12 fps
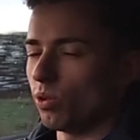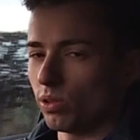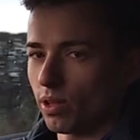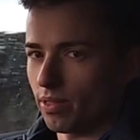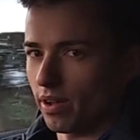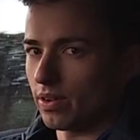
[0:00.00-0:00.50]

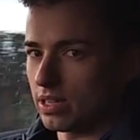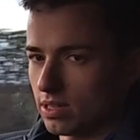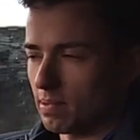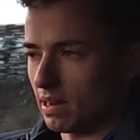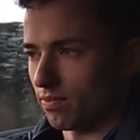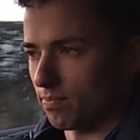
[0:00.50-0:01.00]
although there is a
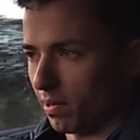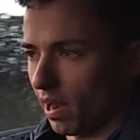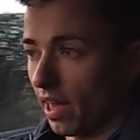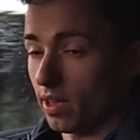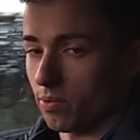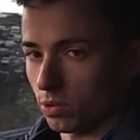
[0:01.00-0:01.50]
bit of
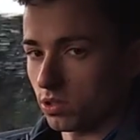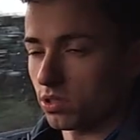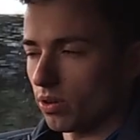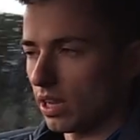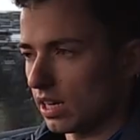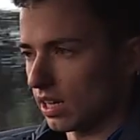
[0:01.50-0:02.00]
play once
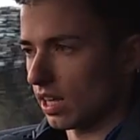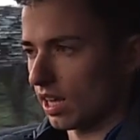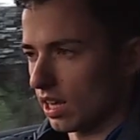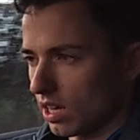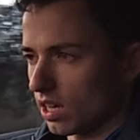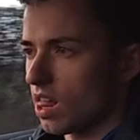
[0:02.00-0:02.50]
you're in
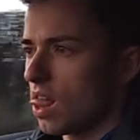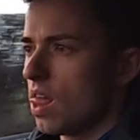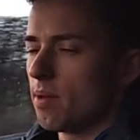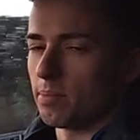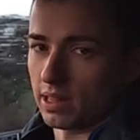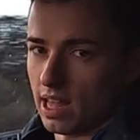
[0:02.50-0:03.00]
gear,
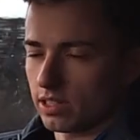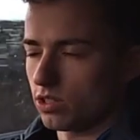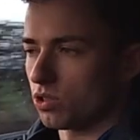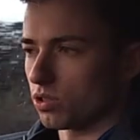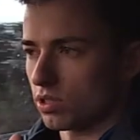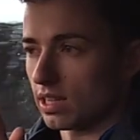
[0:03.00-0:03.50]
but that's
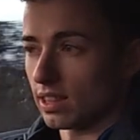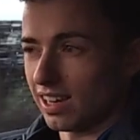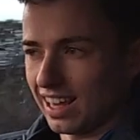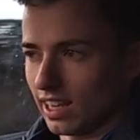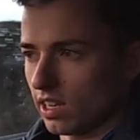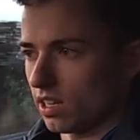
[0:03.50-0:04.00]
just in the
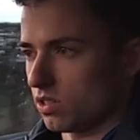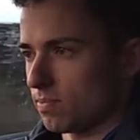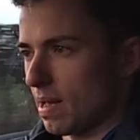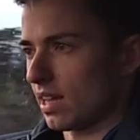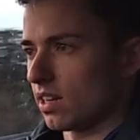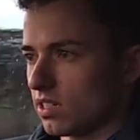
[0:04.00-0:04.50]
linkage
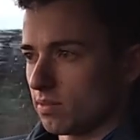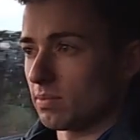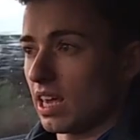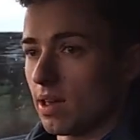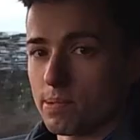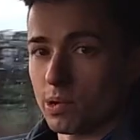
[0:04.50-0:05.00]
mechanism. The
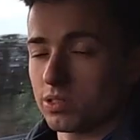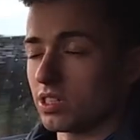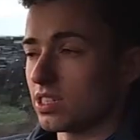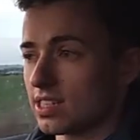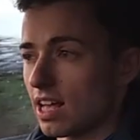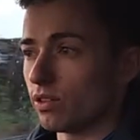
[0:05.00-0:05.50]
gearbox
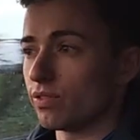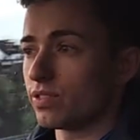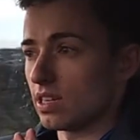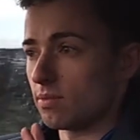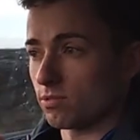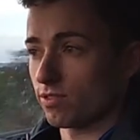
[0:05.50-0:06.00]
itself
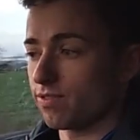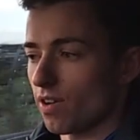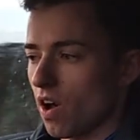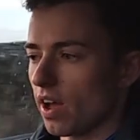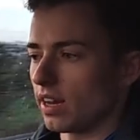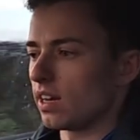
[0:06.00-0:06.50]
seems
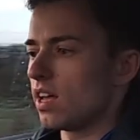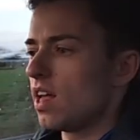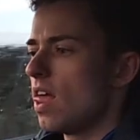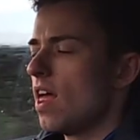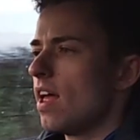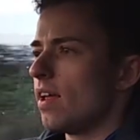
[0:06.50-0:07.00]
fine.
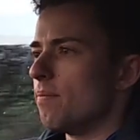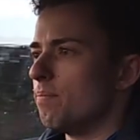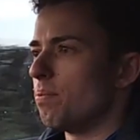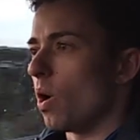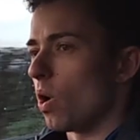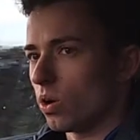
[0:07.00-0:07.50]

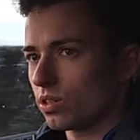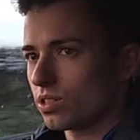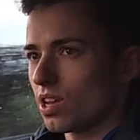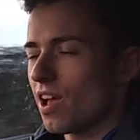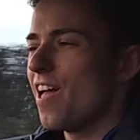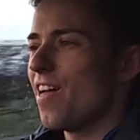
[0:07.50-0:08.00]
but
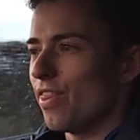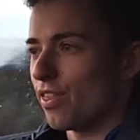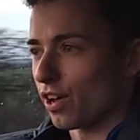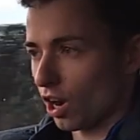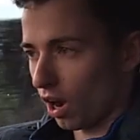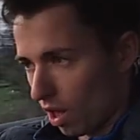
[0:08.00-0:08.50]

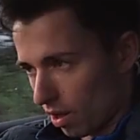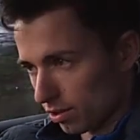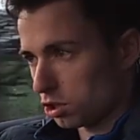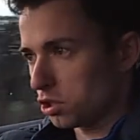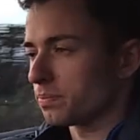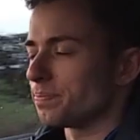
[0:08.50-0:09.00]
the
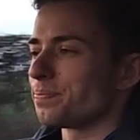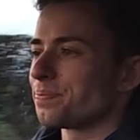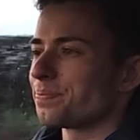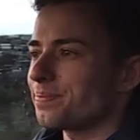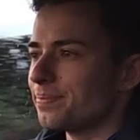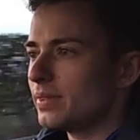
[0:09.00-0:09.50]
clutch.
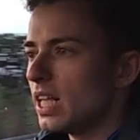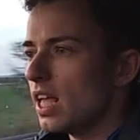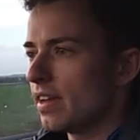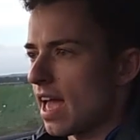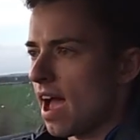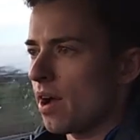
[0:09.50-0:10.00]

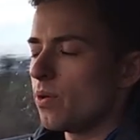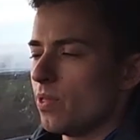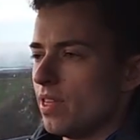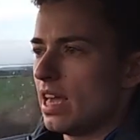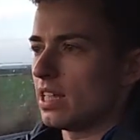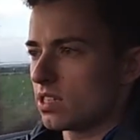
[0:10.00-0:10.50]
Now,
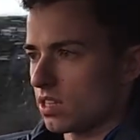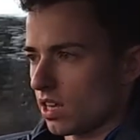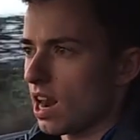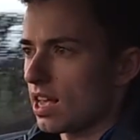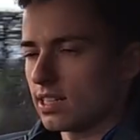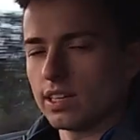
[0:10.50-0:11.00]
it's the
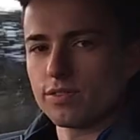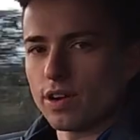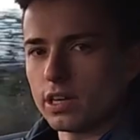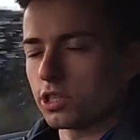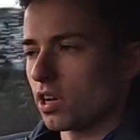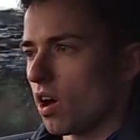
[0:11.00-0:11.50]
classic
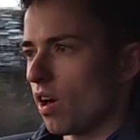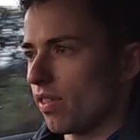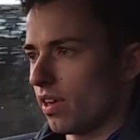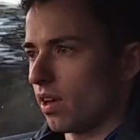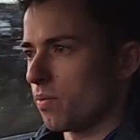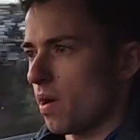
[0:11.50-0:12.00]
French car
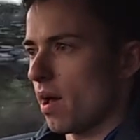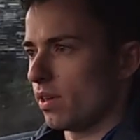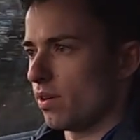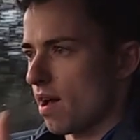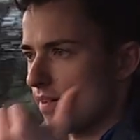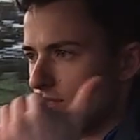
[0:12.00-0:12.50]
thing where
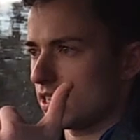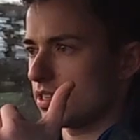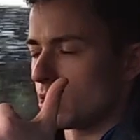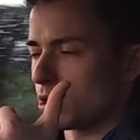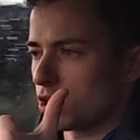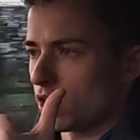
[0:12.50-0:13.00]
you have this
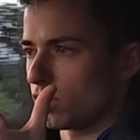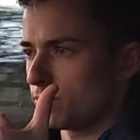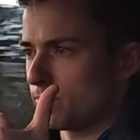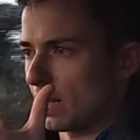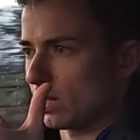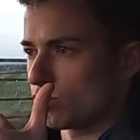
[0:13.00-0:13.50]
much
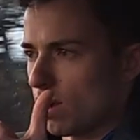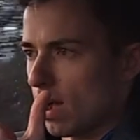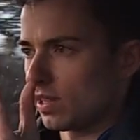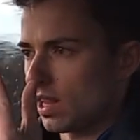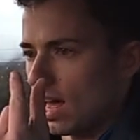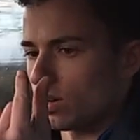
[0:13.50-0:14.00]
clutch pedal
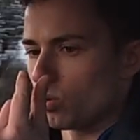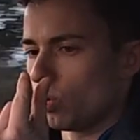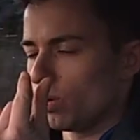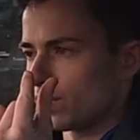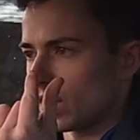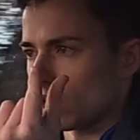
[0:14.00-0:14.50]
travel and
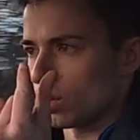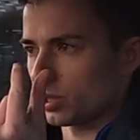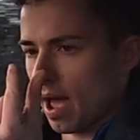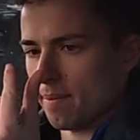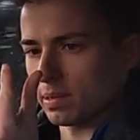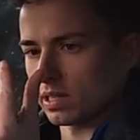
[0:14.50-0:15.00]
all of the clutch
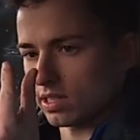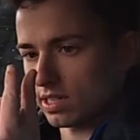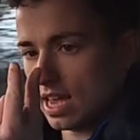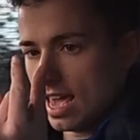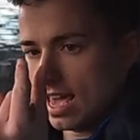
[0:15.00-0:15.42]
happens